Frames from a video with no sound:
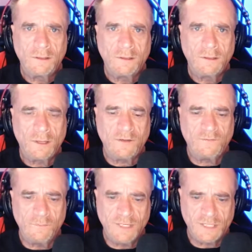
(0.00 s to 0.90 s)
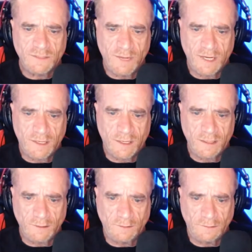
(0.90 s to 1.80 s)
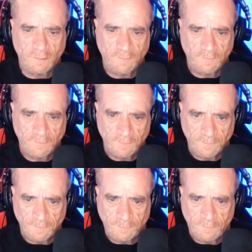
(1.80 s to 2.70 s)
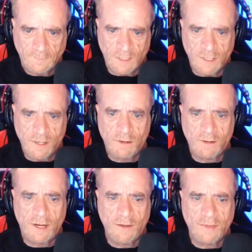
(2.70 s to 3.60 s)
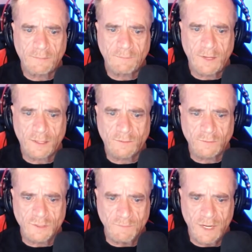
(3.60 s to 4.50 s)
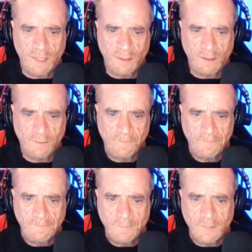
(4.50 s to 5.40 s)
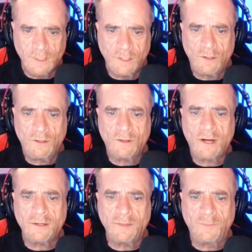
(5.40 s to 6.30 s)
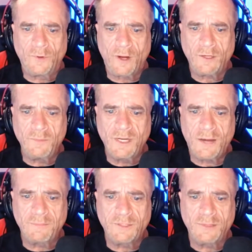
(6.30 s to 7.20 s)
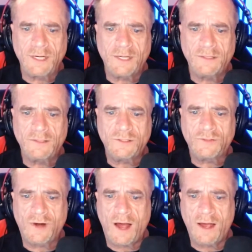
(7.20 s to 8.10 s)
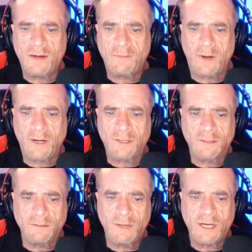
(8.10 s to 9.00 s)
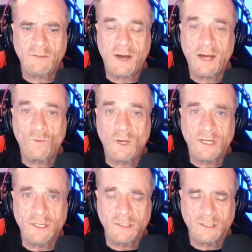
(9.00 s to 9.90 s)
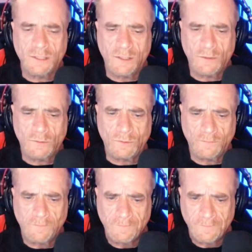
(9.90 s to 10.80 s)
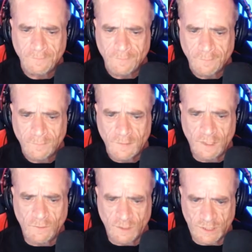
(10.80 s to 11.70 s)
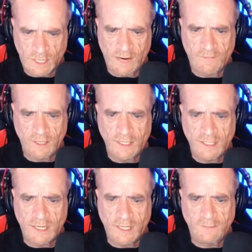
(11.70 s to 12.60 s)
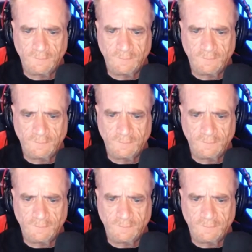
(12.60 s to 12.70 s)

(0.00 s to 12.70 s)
I've missed my kill. Ye know how that plot was made. Ye know how ye brought me up to an untried buck to make my weakness known. It was cleverly done.